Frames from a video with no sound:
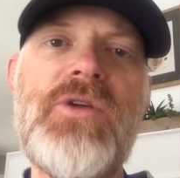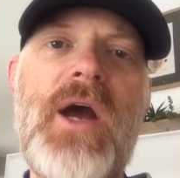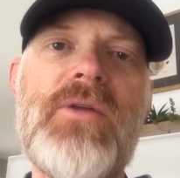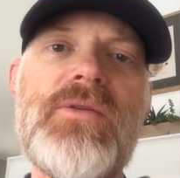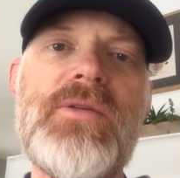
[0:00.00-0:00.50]

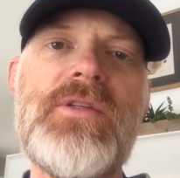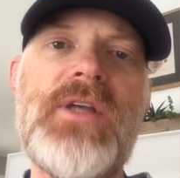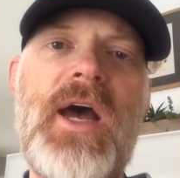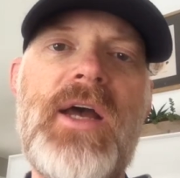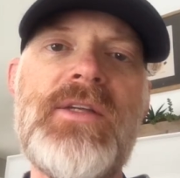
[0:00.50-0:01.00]
trout
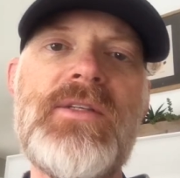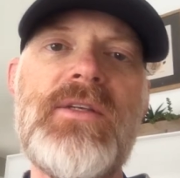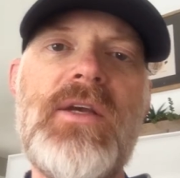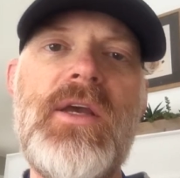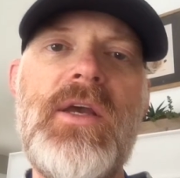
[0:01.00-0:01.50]
size
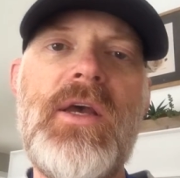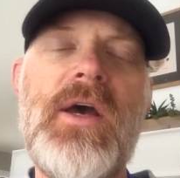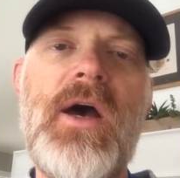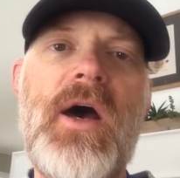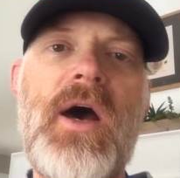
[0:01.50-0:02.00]

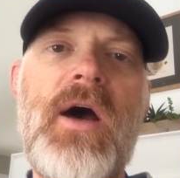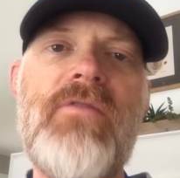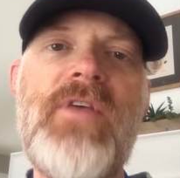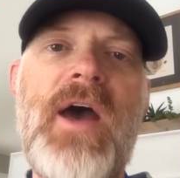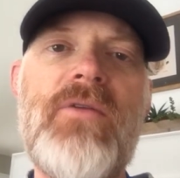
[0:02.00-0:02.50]

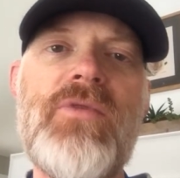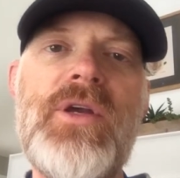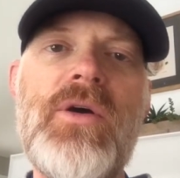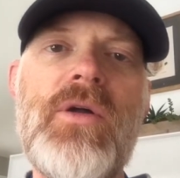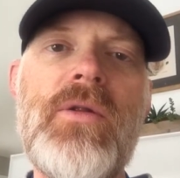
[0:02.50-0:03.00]
of that
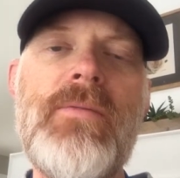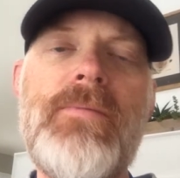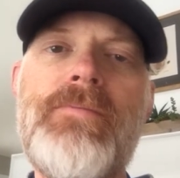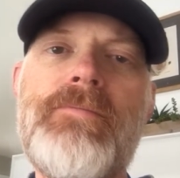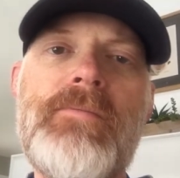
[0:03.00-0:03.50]
reel,
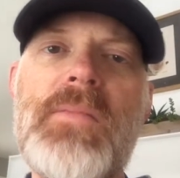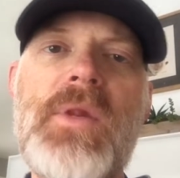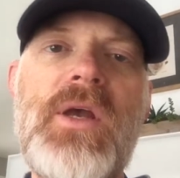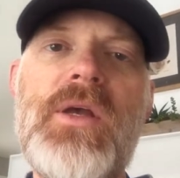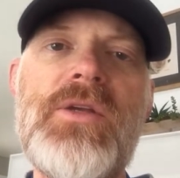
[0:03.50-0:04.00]

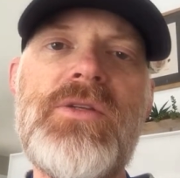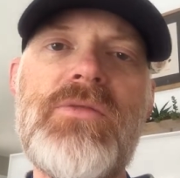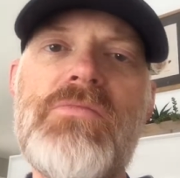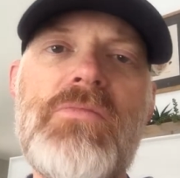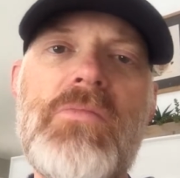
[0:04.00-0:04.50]

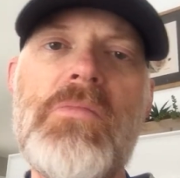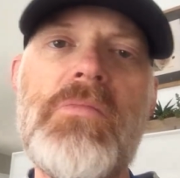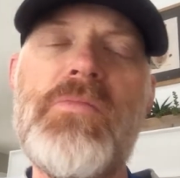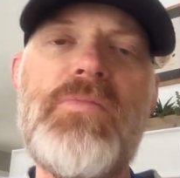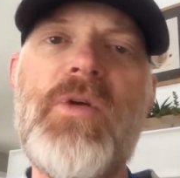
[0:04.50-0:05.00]
is
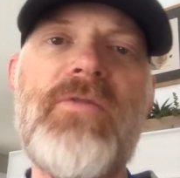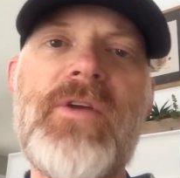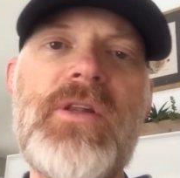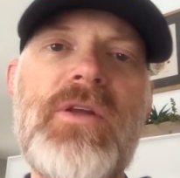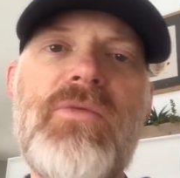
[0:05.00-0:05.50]

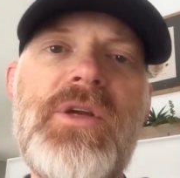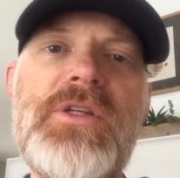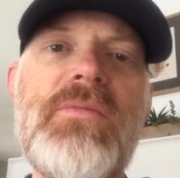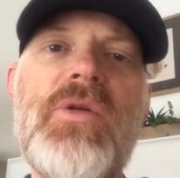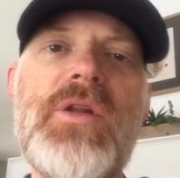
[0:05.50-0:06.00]
perfectly
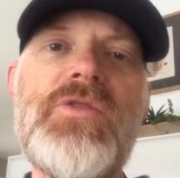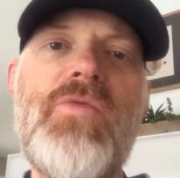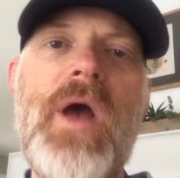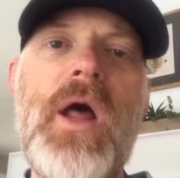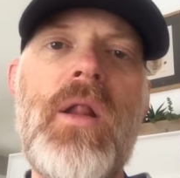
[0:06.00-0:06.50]
reasonable as
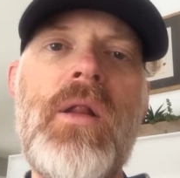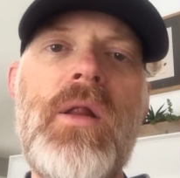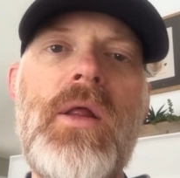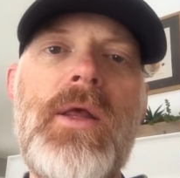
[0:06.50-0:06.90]
well.